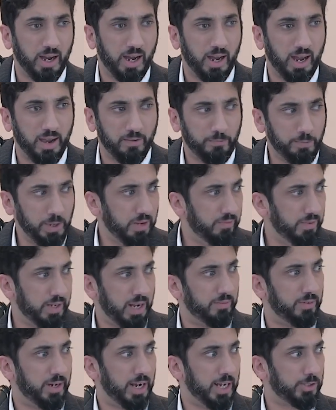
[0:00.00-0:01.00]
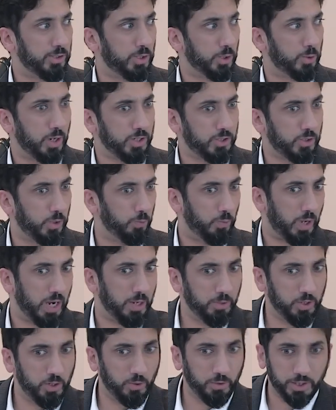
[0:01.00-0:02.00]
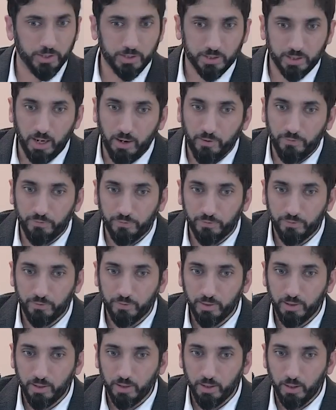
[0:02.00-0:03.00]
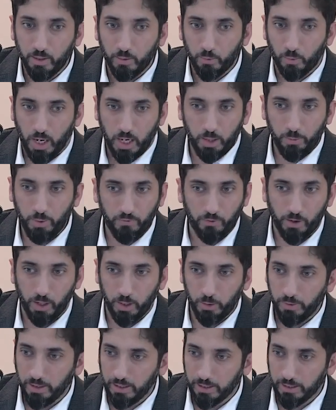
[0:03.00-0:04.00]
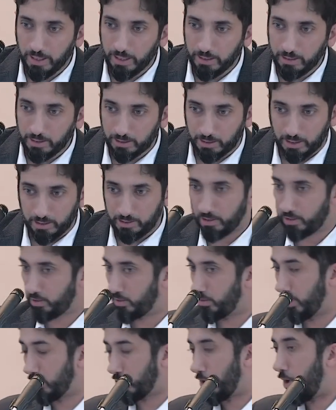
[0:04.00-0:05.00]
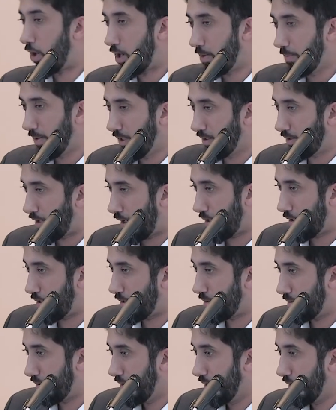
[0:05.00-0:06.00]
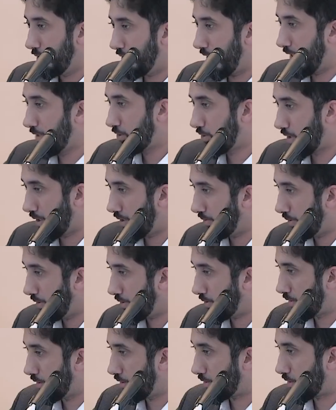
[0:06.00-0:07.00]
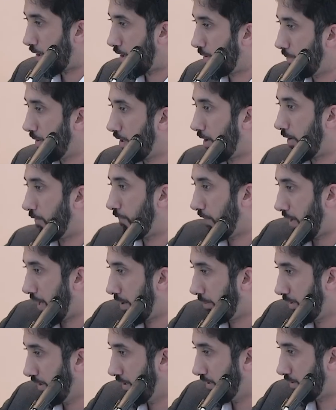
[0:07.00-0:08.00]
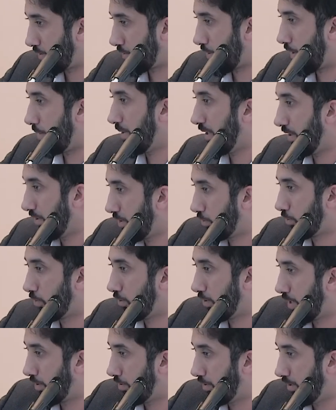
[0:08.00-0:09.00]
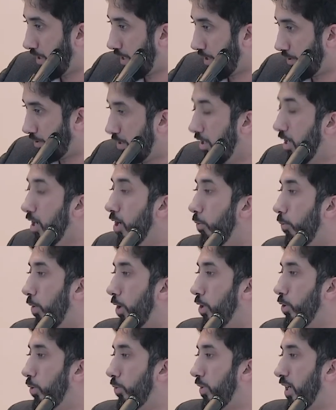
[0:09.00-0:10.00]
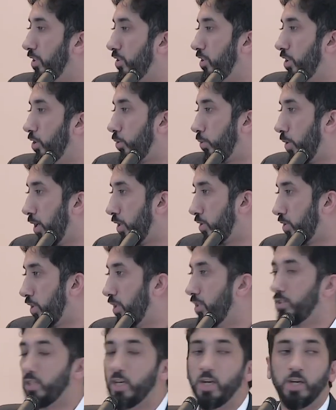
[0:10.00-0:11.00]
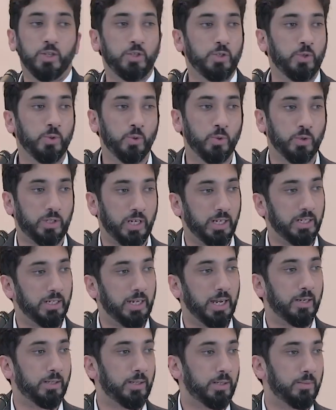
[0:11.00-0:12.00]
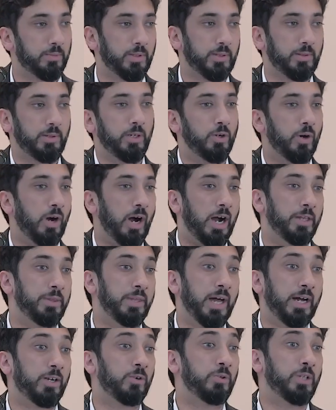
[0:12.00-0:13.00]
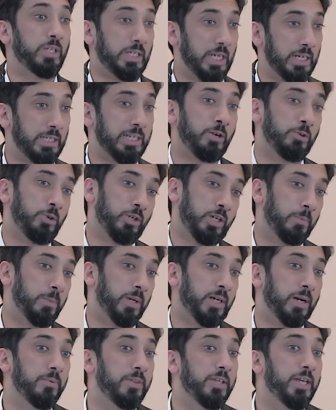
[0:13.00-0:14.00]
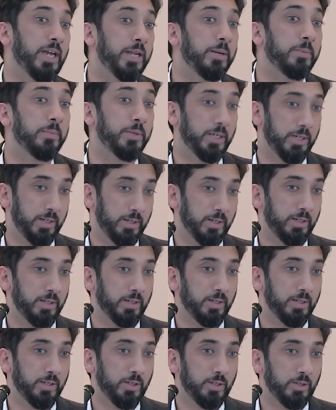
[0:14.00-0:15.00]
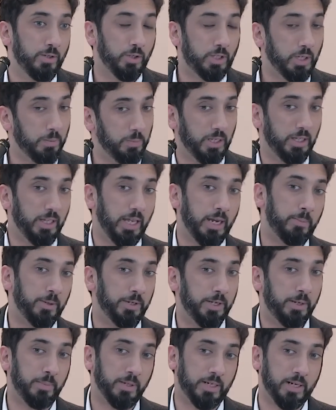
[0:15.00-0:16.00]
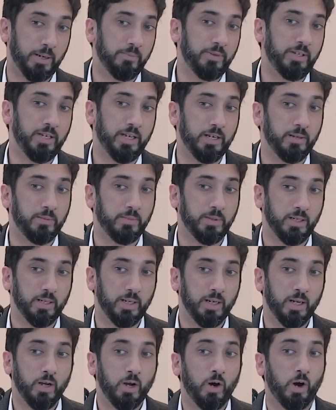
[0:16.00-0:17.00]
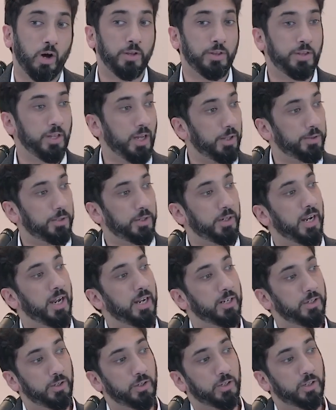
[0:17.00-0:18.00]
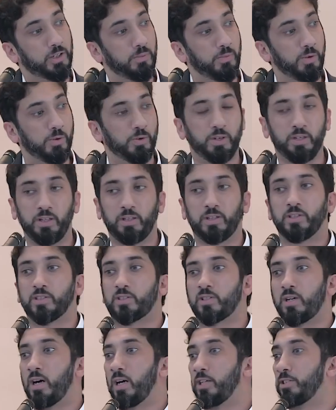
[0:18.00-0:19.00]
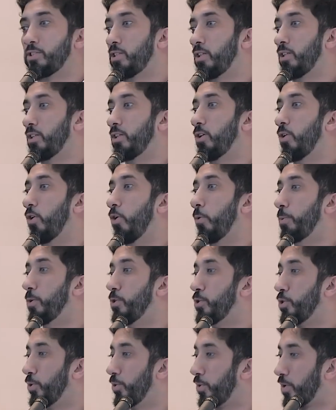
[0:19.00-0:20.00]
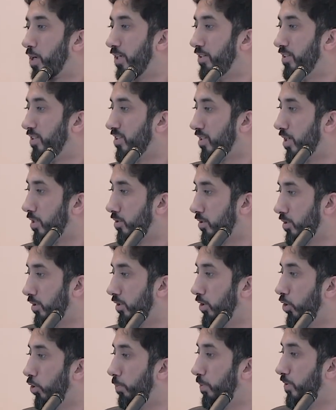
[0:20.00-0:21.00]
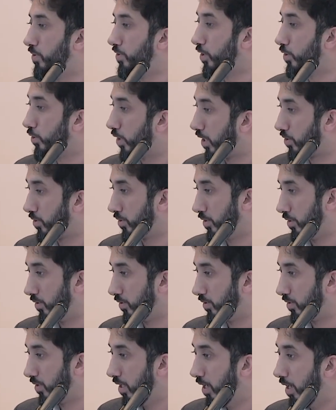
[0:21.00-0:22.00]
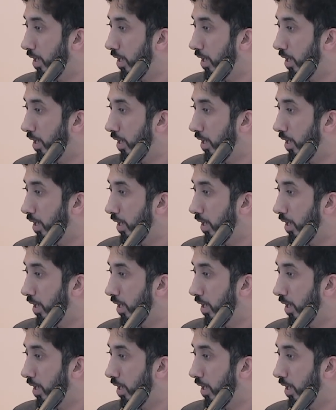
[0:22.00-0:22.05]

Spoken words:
Have we even ever asked the question, why we do this stuff? Why are we following it like this? Because it's harming our next generation, it's harming our families, it's harming this or that or the other. When you raise these questions, you can get, not only kicked out, you can become the enemy. You can be labeled and become the enemy. On the other hand, in a community, there's constantly open shura, there's constantly open suggestions.